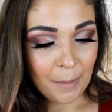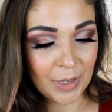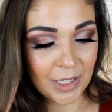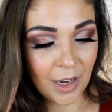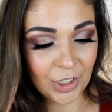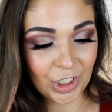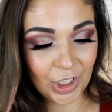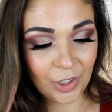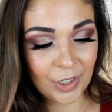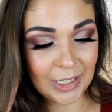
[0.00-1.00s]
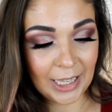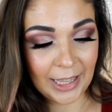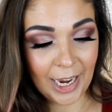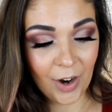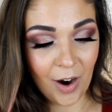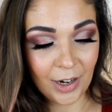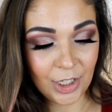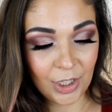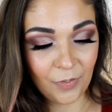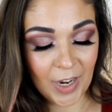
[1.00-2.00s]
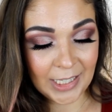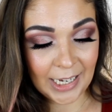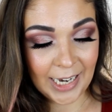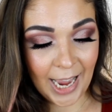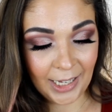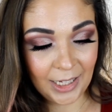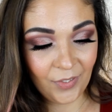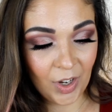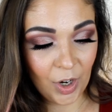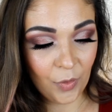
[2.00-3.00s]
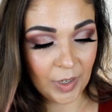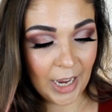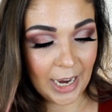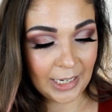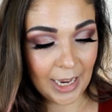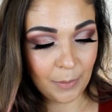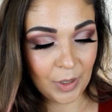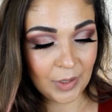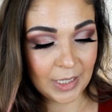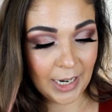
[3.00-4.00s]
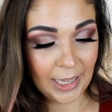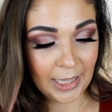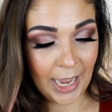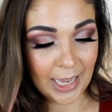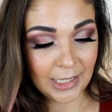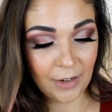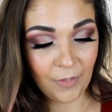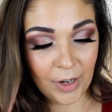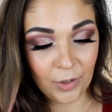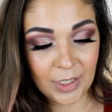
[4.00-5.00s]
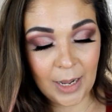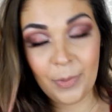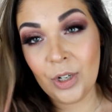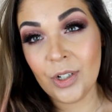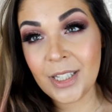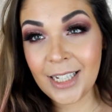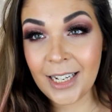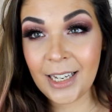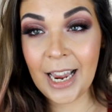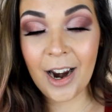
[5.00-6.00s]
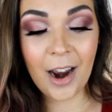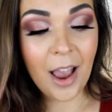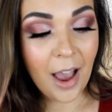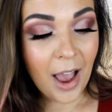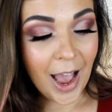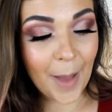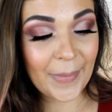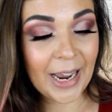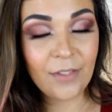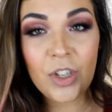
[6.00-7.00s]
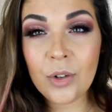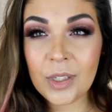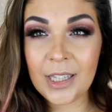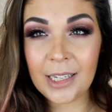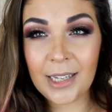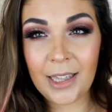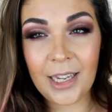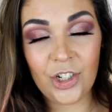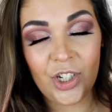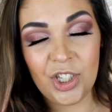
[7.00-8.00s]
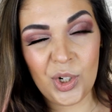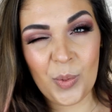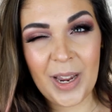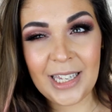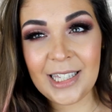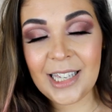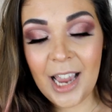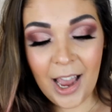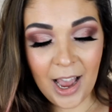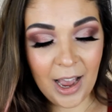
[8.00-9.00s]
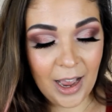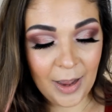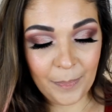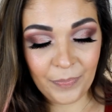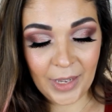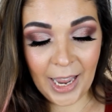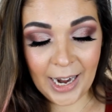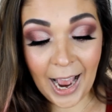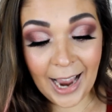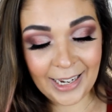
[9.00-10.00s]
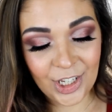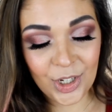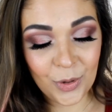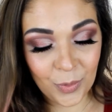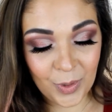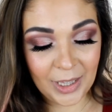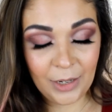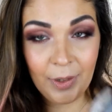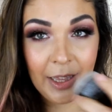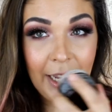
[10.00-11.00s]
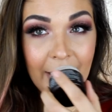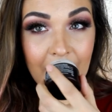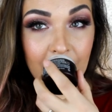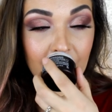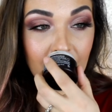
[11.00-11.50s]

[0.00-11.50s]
Massage a generous layer onto the face and neck, leave on overnight, can be used nightly as a final step in your skincare. Um, and I've used this, I think, just twice. Um, and I do really, really like it.